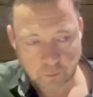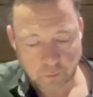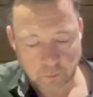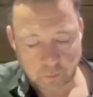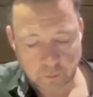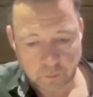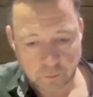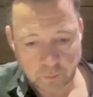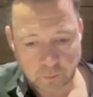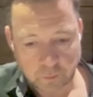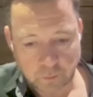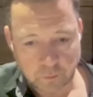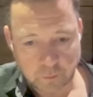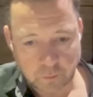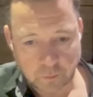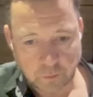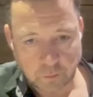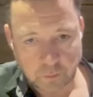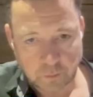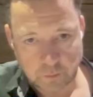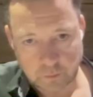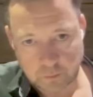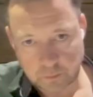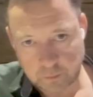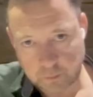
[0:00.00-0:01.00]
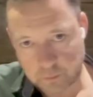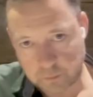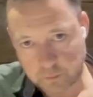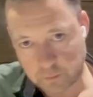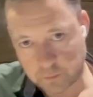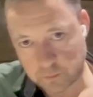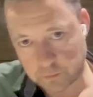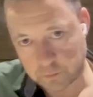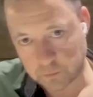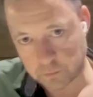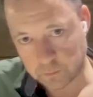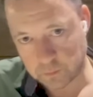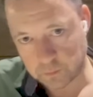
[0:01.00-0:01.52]

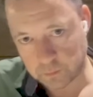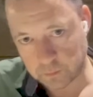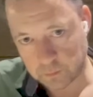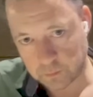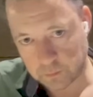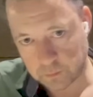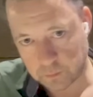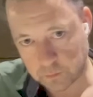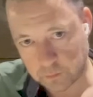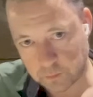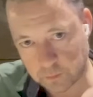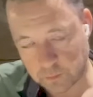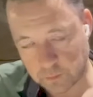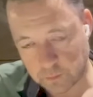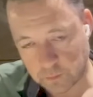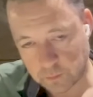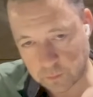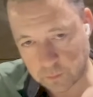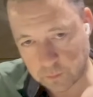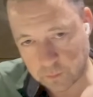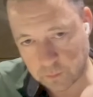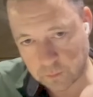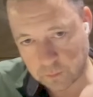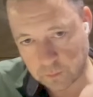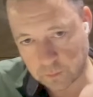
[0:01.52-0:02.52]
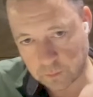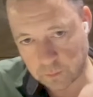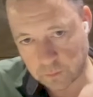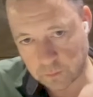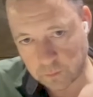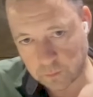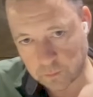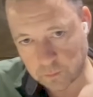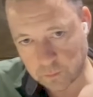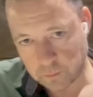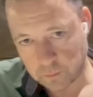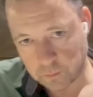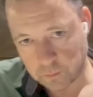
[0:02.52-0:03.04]
This person isn't speaking.